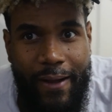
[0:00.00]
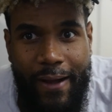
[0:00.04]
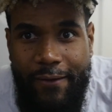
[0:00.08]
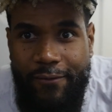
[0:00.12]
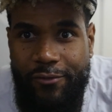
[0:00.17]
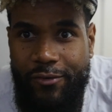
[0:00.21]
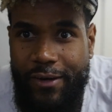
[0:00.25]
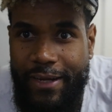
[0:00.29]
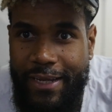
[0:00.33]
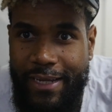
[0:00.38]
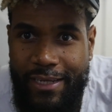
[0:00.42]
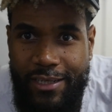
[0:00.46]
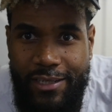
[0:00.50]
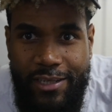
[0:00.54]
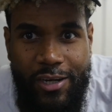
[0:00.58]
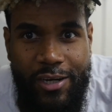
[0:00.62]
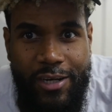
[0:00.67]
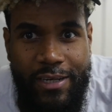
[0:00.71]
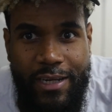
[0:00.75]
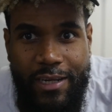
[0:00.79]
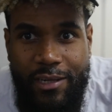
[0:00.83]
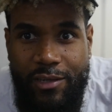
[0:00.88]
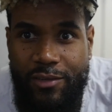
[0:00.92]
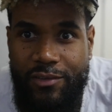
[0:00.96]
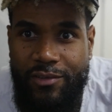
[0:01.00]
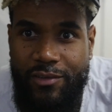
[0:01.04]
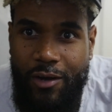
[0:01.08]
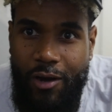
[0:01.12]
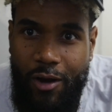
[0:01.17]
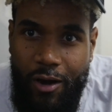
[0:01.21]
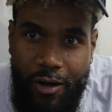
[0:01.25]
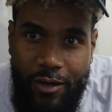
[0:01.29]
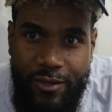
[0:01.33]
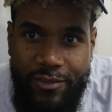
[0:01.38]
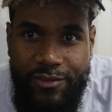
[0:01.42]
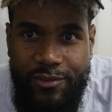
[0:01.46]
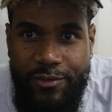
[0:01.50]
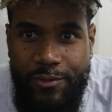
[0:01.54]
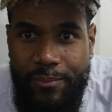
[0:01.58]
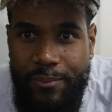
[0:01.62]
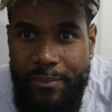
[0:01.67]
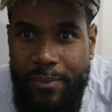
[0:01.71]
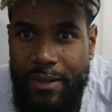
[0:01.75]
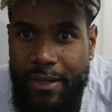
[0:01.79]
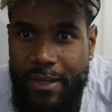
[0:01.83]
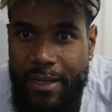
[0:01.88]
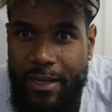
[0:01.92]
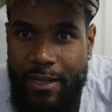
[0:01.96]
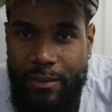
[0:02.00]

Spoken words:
After I get done, it looks awesome.